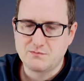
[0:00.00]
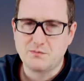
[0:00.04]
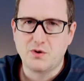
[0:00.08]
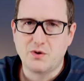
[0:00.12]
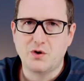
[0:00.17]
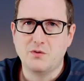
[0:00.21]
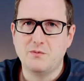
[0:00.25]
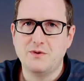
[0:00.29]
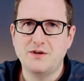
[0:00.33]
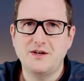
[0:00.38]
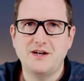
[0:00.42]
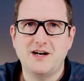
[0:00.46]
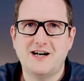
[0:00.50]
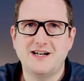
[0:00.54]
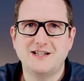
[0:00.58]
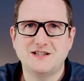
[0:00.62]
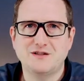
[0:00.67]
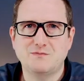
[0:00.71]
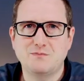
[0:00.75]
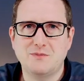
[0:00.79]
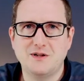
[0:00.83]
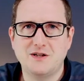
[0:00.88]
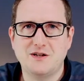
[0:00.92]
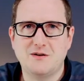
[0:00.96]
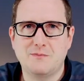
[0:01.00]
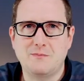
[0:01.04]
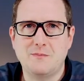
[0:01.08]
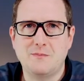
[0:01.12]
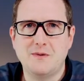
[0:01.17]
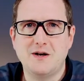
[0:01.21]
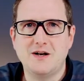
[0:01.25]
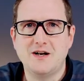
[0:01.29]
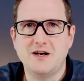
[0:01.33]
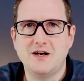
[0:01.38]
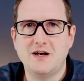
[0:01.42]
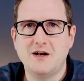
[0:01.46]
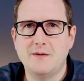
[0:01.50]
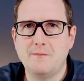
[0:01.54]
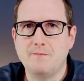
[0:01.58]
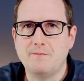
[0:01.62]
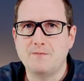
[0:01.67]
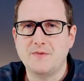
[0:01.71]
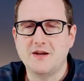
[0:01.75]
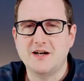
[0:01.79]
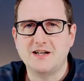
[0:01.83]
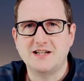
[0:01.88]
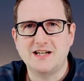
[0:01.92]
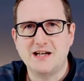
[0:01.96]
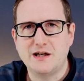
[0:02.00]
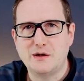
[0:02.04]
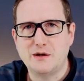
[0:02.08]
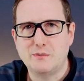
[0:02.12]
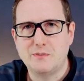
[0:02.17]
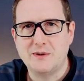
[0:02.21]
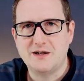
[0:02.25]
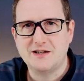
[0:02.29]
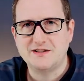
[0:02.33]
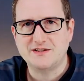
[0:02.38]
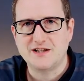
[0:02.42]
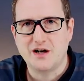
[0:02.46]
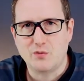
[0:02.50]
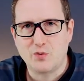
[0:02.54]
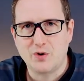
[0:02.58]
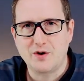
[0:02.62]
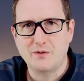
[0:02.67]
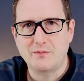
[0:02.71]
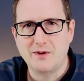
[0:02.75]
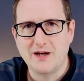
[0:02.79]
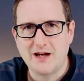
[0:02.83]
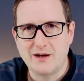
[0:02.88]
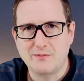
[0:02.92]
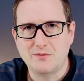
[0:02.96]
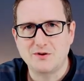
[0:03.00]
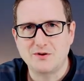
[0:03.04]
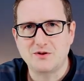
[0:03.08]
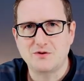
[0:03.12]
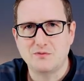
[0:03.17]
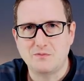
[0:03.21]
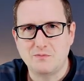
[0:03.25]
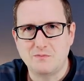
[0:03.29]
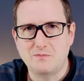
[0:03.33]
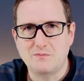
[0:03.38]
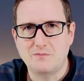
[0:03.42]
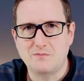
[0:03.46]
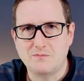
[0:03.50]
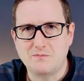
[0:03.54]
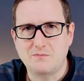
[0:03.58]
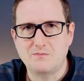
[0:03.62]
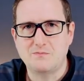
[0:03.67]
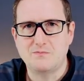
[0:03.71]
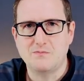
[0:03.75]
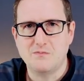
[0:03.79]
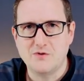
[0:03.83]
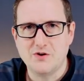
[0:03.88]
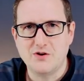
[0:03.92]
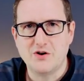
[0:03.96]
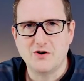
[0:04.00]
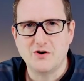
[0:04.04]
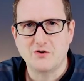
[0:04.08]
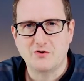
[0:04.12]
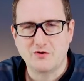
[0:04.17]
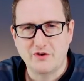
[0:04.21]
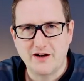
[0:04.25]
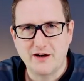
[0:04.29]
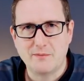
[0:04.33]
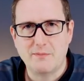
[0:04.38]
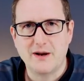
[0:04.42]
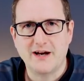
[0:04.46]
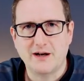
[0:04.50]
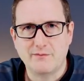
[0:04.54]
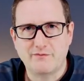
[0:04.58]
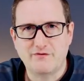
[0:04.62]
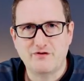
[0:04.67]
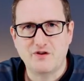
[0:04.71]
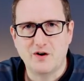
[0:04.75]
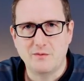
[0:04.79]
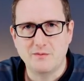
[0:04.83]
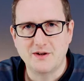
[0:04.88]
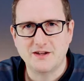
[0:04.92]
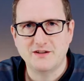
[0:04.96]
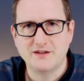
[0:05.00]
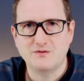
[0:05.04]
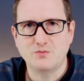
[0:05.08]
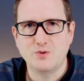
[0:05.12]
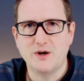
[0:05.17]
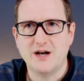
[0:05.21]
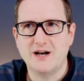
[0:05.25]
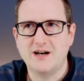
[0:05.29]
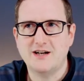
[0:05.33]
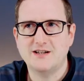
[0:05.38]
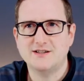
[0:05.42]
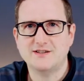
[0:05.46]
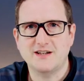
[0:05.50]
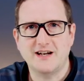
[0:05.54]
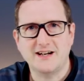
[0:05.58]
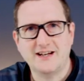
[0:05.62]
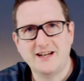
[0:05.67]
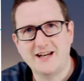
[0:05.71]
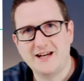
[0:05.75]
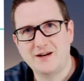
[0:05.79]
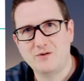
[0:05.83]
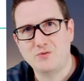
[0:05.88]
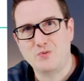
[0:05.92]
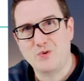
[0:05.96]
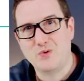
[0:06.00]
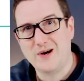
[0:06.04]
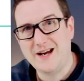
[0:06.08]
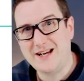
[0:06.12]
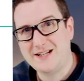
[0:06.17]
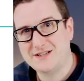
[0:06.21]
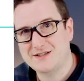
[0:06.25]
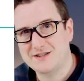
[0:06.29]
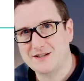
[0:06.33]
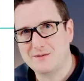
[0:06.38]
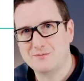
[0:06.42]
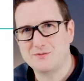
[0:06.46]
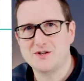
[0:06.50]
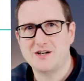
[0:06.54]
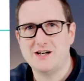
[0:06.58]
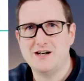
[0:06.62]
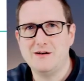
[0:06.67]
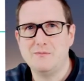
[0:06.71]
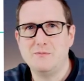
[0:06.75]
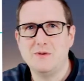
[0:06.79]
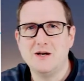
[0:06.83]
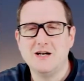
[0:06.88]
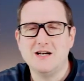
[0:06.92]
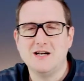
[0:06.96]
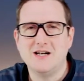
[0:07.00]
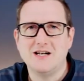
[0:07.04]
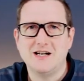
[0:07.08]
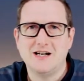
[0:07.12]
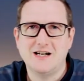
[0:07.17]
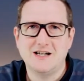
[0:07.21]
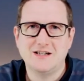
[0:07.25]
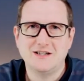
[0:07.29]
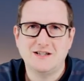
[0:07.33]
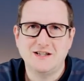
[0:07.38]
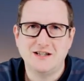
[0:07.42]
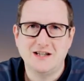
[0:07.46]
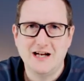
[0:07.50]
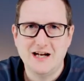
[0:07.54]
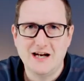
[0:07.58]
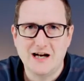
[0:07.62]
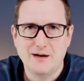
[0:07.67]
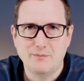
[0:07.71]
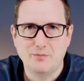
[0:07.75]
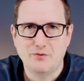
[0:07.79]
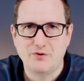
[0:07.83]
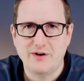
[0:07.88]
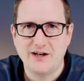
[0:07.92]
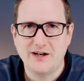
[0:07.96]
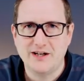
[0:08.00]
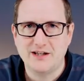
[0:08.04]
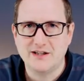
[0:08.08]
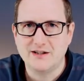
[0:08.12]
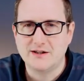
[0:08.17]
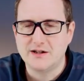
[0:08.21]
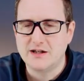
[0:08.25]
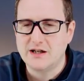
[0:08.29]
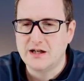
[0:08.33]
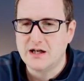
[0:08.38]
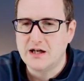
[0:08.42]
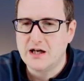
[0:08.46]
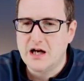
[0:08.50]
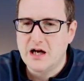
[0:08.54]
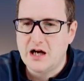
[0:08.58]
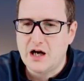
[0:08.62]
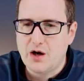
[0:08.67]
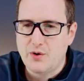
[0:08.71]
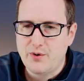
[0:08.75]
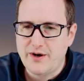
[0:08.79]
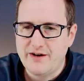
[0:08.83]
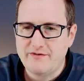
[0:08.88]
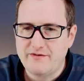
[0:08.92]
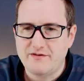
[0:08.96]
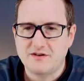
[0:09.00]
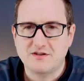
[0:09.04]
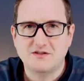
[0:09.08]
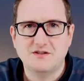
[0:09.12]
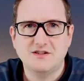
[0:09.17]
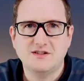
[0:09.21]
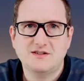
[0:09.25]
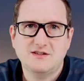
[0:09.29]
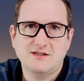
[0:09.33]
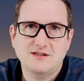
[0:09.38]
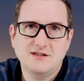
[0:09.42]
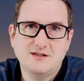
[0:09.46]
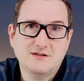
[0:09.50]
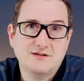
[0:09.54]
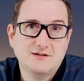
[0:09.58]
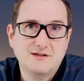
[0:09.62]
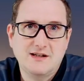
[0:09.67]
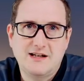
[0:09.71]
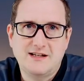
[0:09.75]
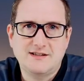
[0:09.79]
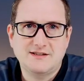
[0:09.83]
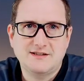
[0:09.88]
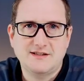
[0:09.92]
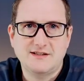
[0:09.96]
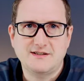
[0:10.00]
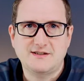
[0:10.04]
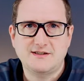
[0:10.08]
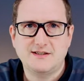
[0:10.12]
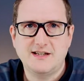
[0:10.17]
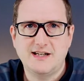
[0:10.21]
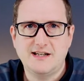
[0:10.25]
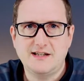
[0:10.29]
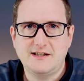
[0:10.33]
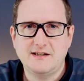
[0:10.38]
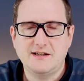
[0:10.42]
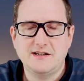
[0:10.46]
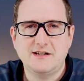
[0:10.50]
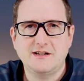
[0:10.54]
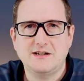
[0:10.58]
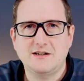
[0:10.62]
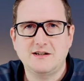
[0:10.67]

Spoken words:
moment I spin up a database, I want to be able to create a backup from it, whereas I can wait some time until I upgrade it. However, this is, as I said,